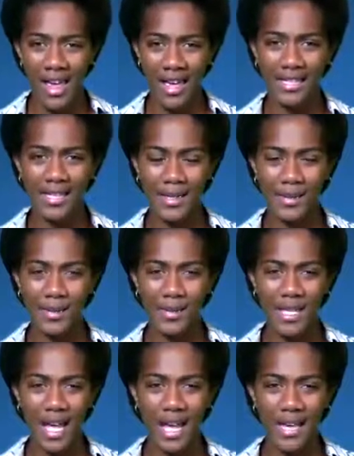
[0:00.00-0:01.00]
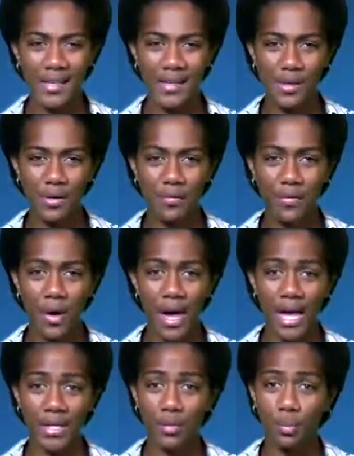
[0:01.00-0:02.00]
Access to
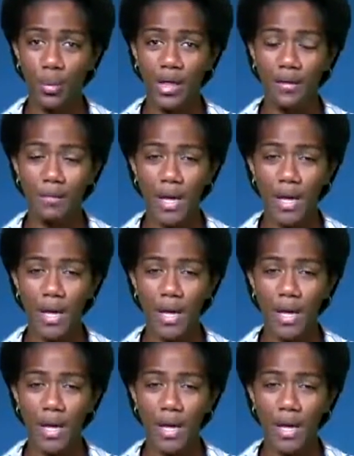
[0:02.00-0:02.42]
*804# weather